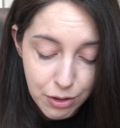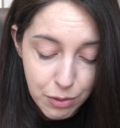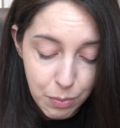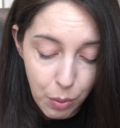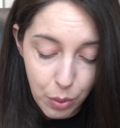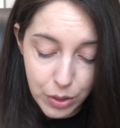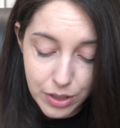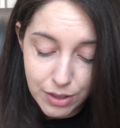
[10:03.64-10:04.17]

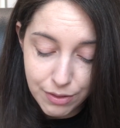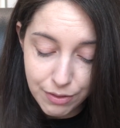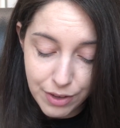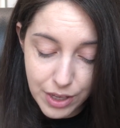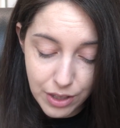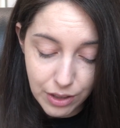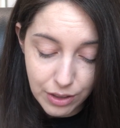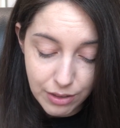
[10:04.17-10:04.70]
sports
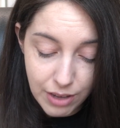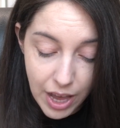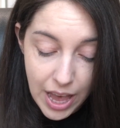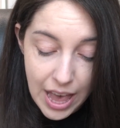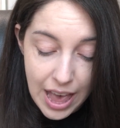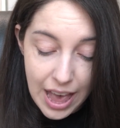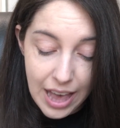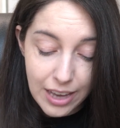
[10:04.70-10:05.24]
fields,
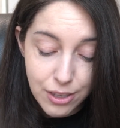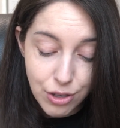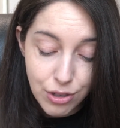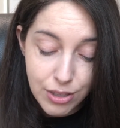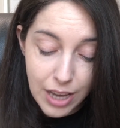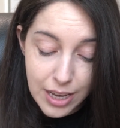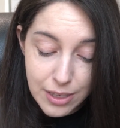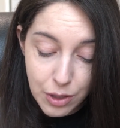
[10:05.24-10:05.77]

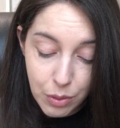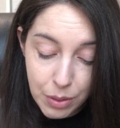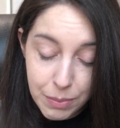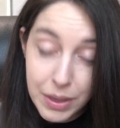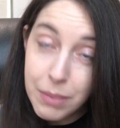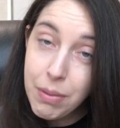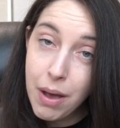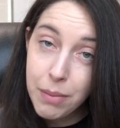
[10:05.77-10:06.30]
exercise
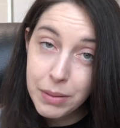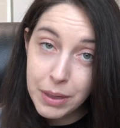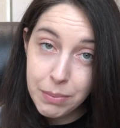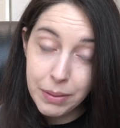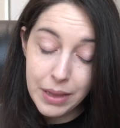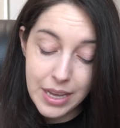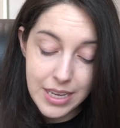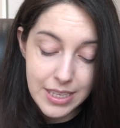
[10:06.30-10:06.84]
equipment in public
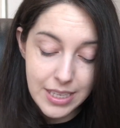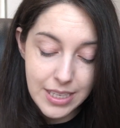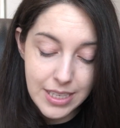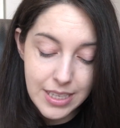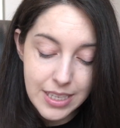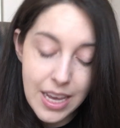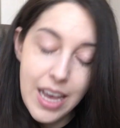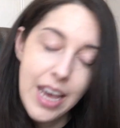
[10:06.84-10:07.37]

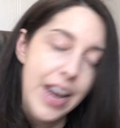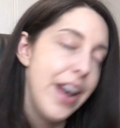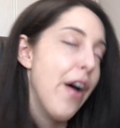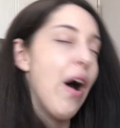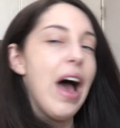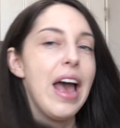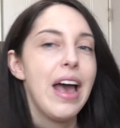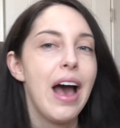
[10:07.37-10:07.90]
places.
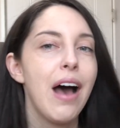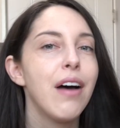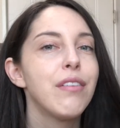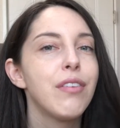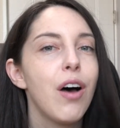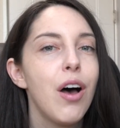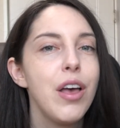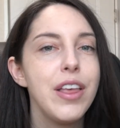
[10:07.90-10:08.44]
Now I
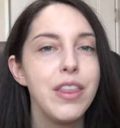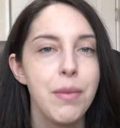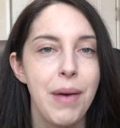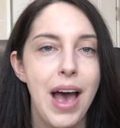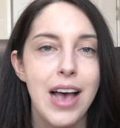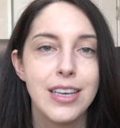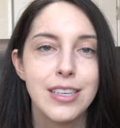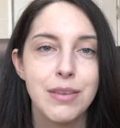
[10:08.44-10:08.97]
have in the
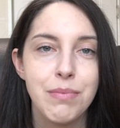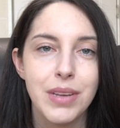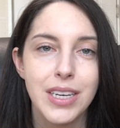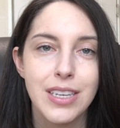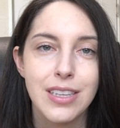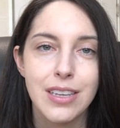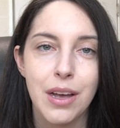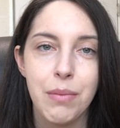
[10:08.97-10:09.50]
past
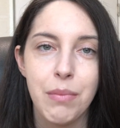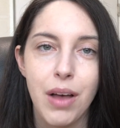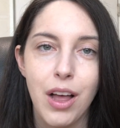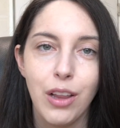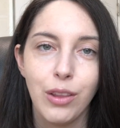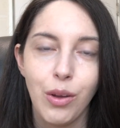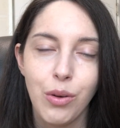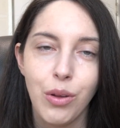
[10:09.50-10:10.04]
submitted some
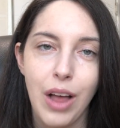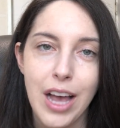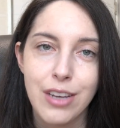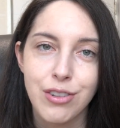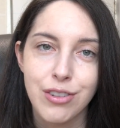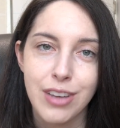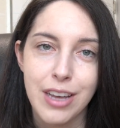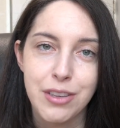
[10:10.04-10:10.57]
uh, local
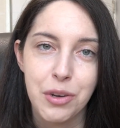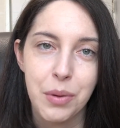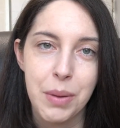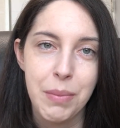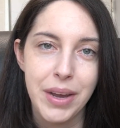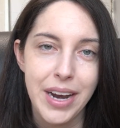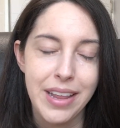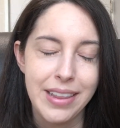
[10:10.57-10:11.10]
exercise
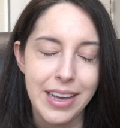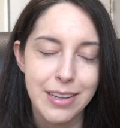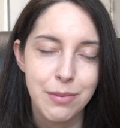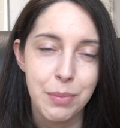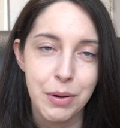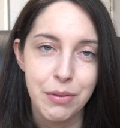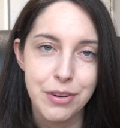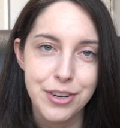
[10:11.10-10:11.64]
equipment and
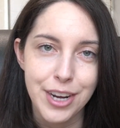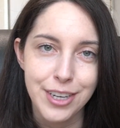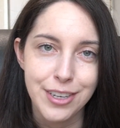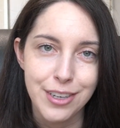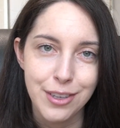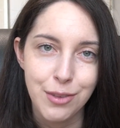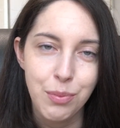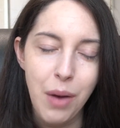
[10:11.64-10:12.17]
that's been
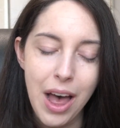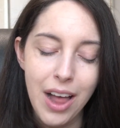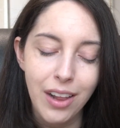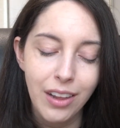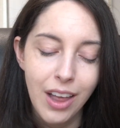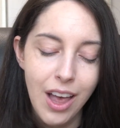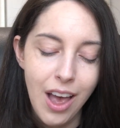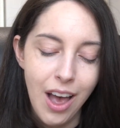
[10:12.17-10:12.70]
rejected as well.